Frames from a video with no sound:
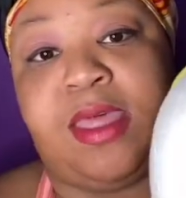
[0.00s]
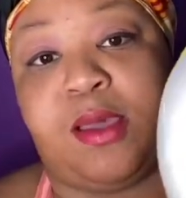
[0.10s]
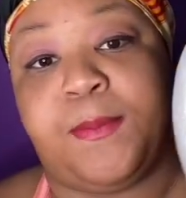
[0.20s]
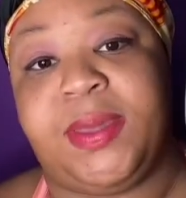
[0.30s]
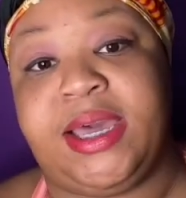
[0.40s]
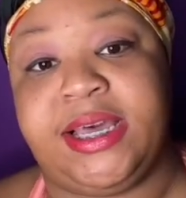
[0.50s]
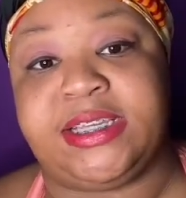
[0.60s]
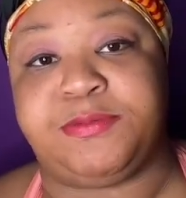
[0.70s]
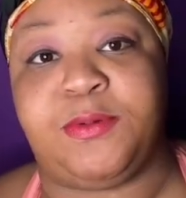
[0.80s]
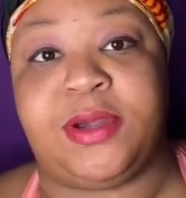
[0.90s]

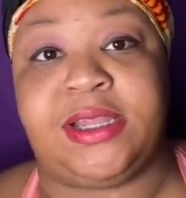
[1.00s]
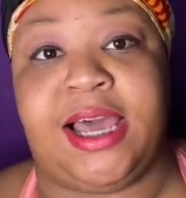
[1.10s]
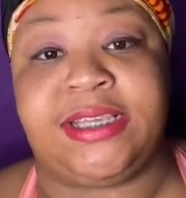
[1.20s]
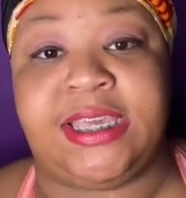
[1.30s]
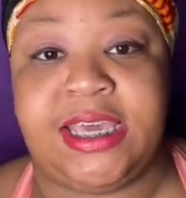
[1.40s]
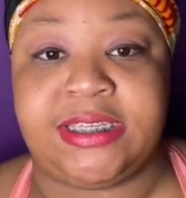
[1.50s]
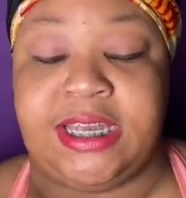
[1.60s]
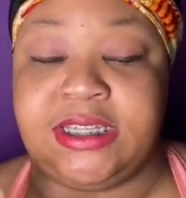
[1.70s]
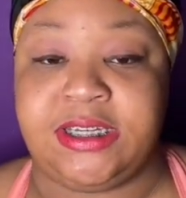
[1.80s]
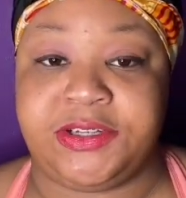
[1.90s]
because we realized kids like
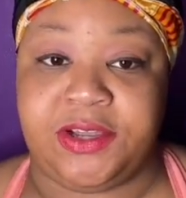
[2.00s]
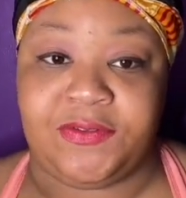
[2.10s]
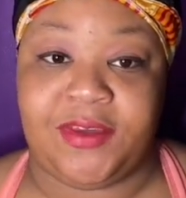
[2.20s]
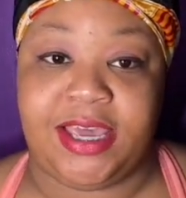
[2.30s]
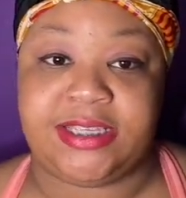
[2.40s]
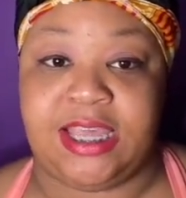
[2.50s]
to touch their face,